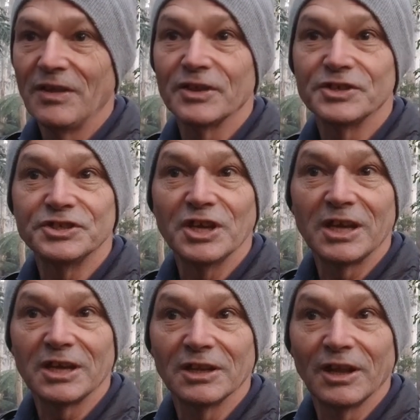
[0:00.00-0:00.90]
the
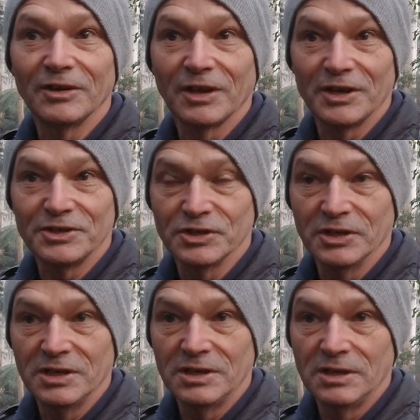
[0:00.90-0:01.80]
second
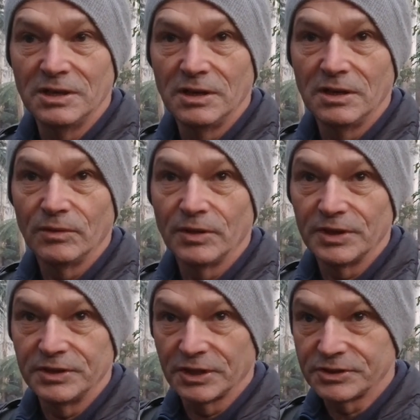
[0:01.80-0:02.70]
location where
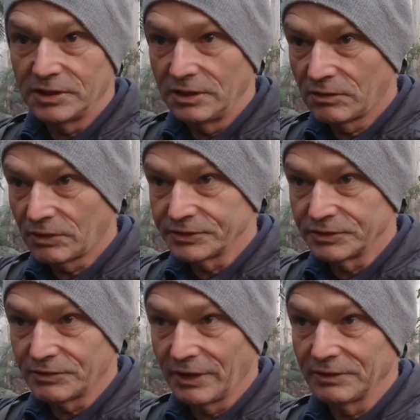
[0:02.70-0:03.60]
the Dusky cross
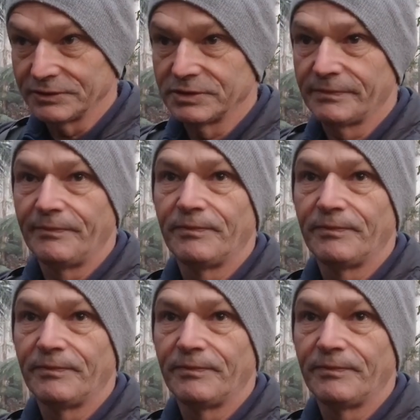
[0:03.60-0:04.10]
the trails.